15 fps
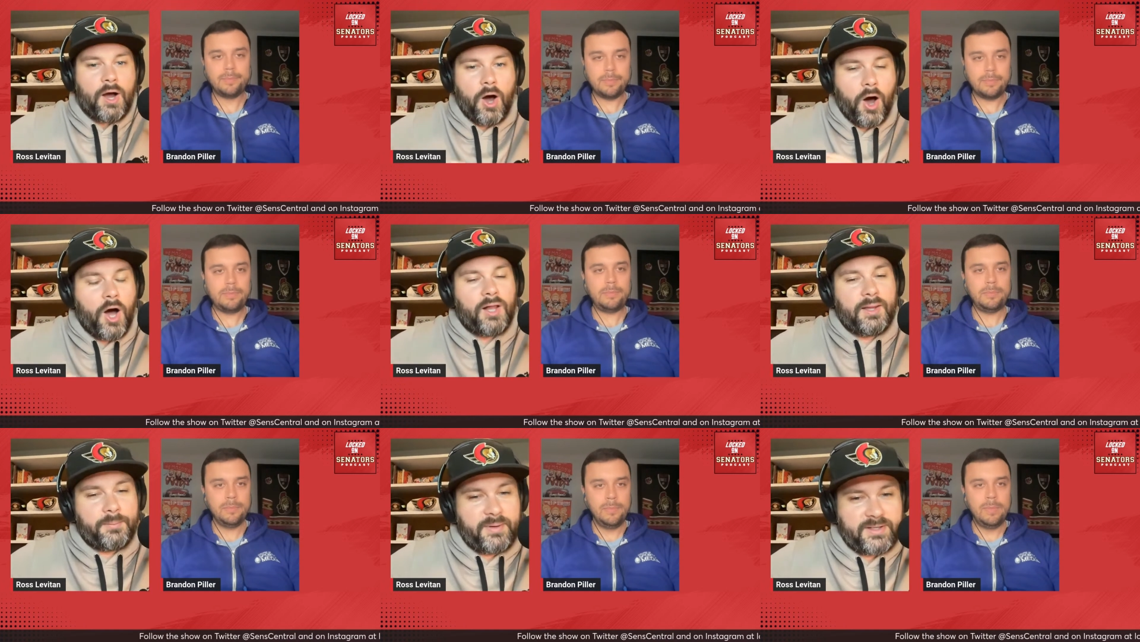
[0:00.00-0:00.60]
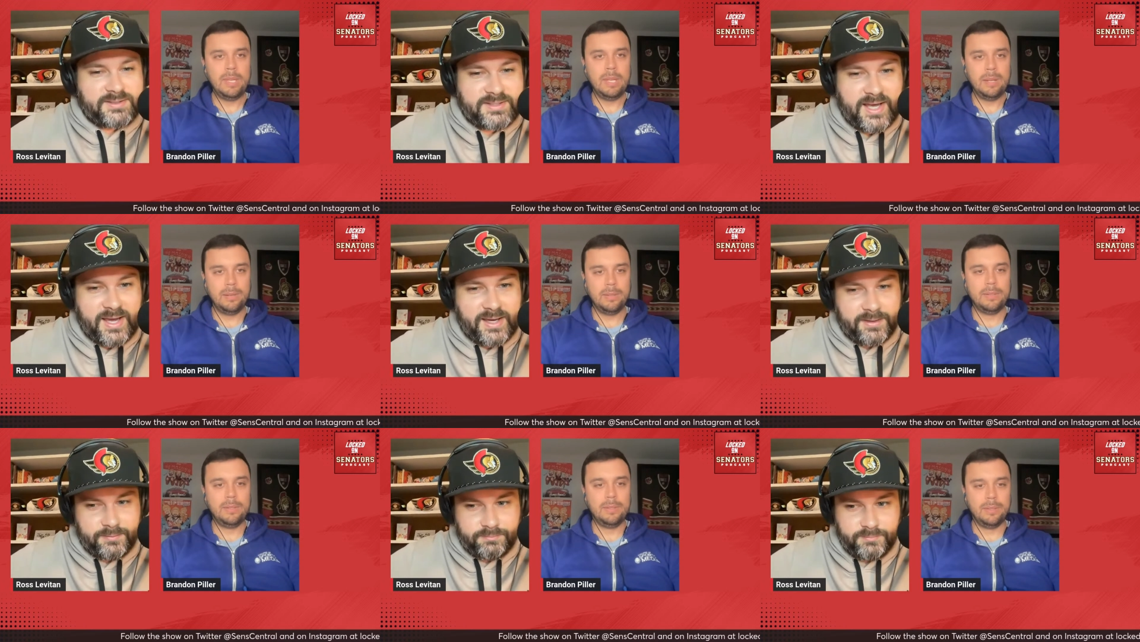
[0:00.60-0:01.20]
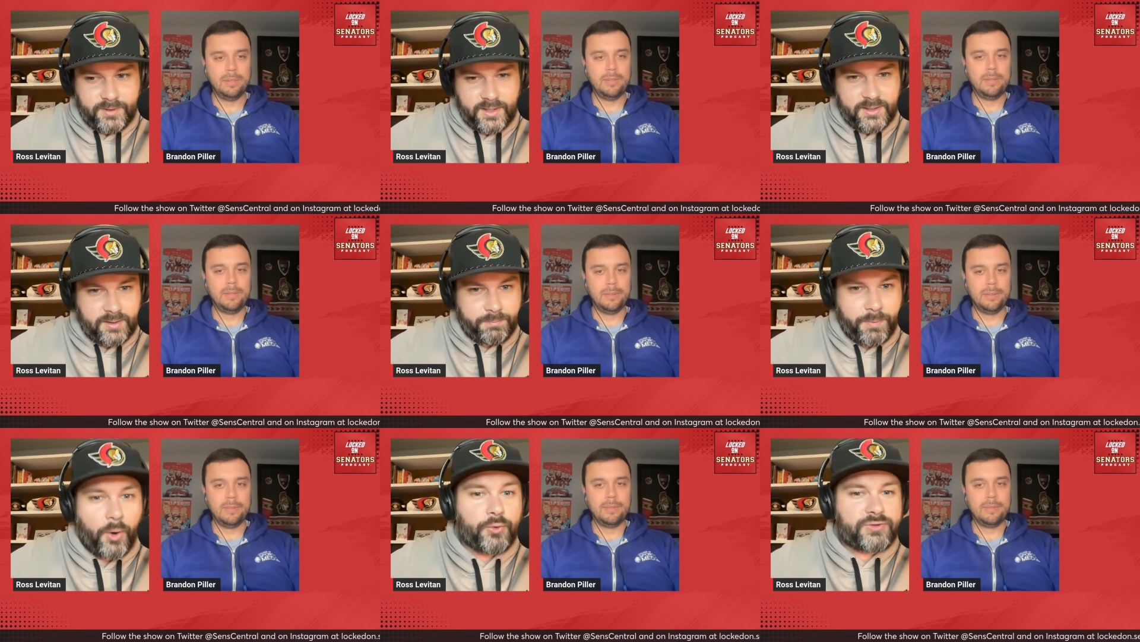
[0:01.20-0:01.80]
Speaker 1: All I'm going to say in, in a
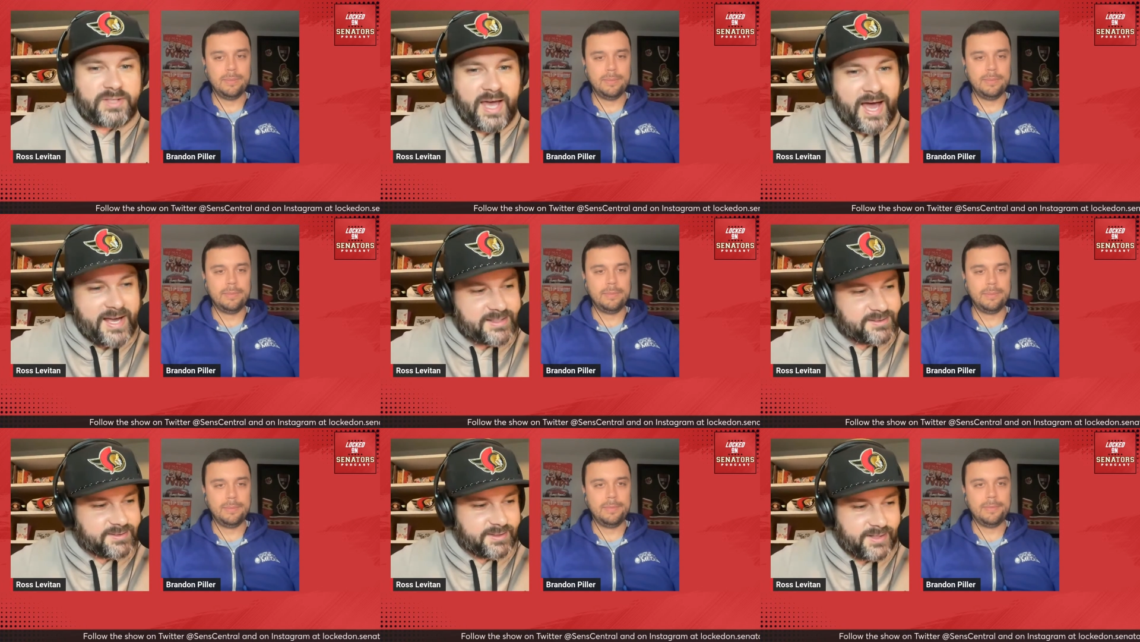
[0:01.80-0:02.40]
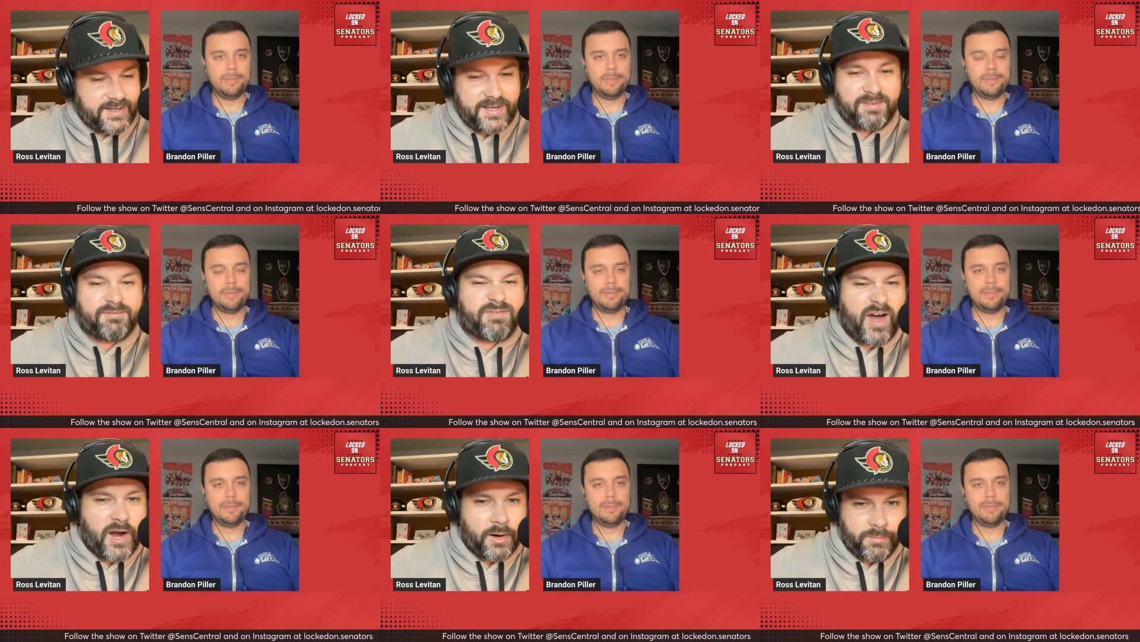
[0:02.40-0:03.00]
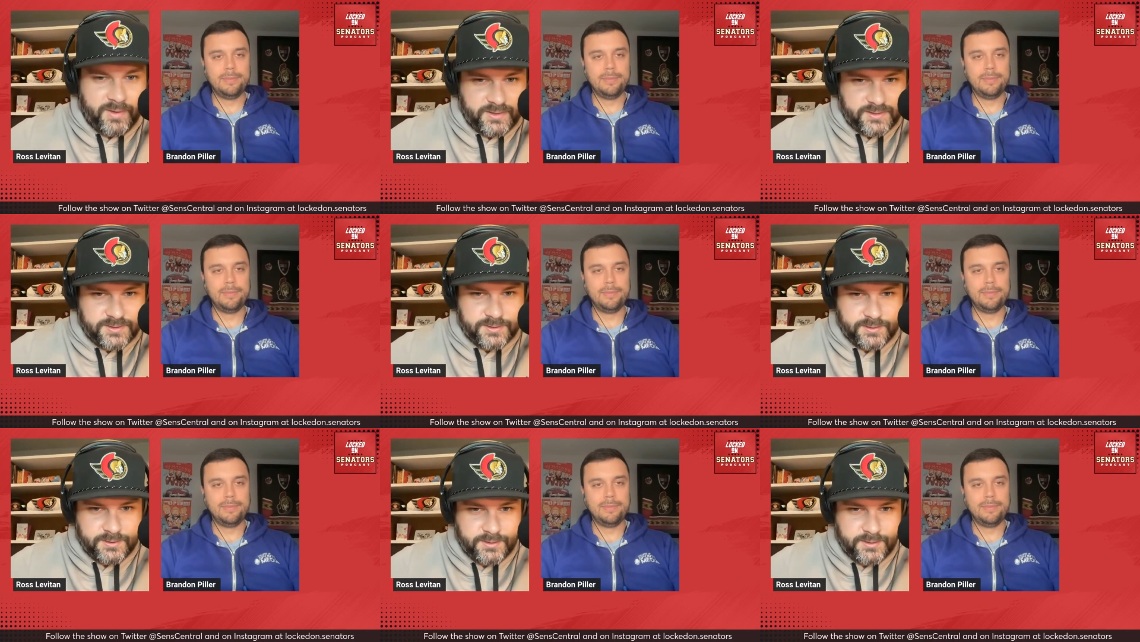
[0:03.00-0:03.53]
postcast environment